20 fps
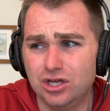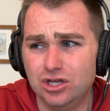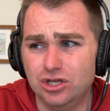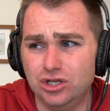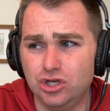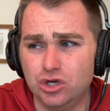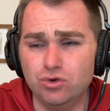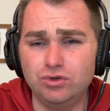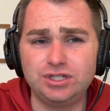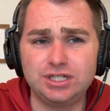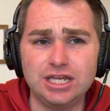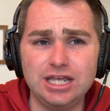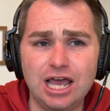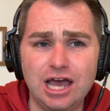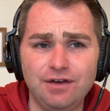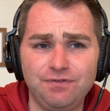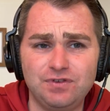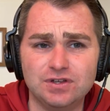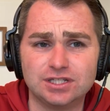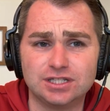
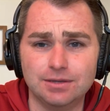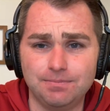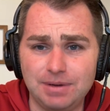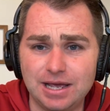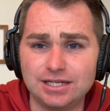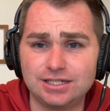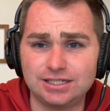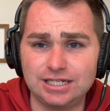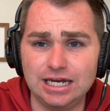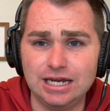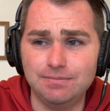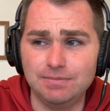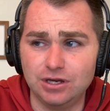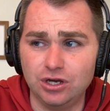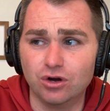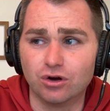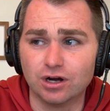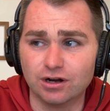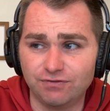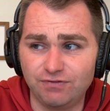UCF is the best team that
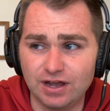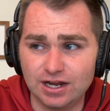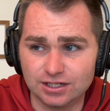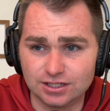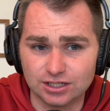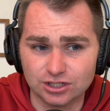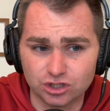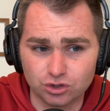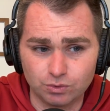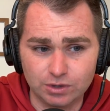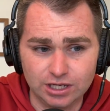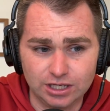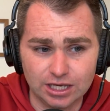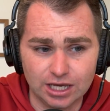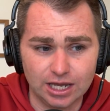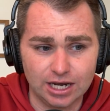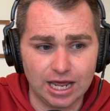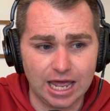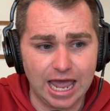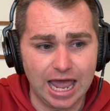you're going to face this weekend,